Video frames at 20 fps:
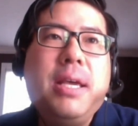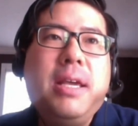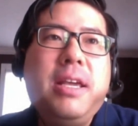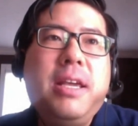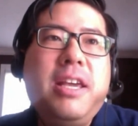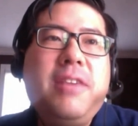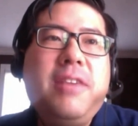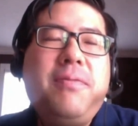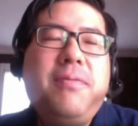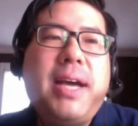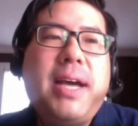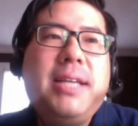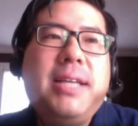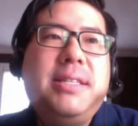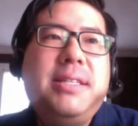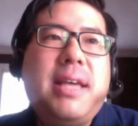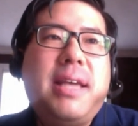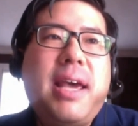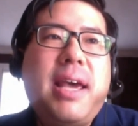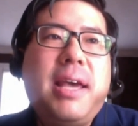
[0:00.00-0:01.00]
If I
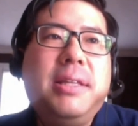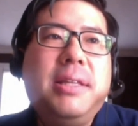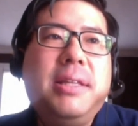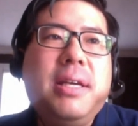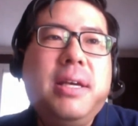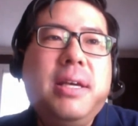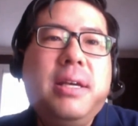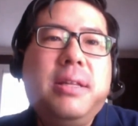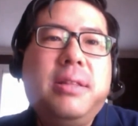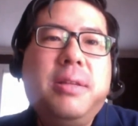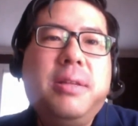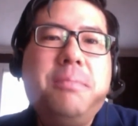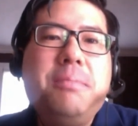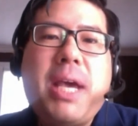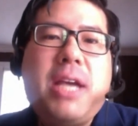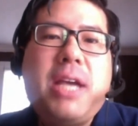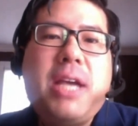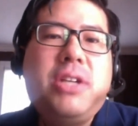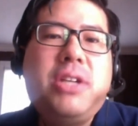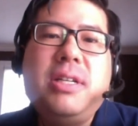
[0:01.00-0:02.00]
say the
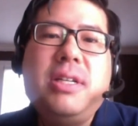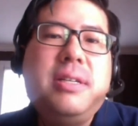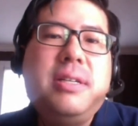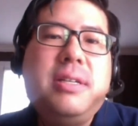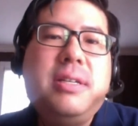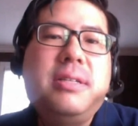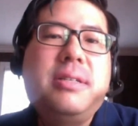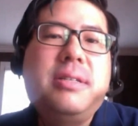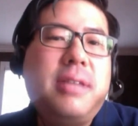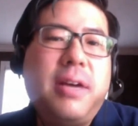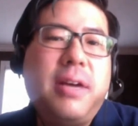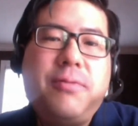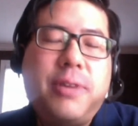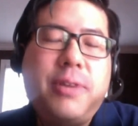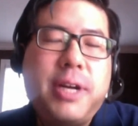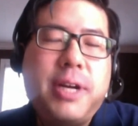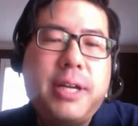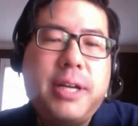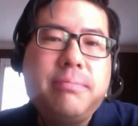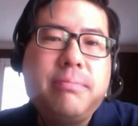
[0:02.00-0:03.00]
patient is
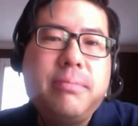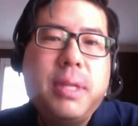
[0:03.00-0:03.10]
suffering,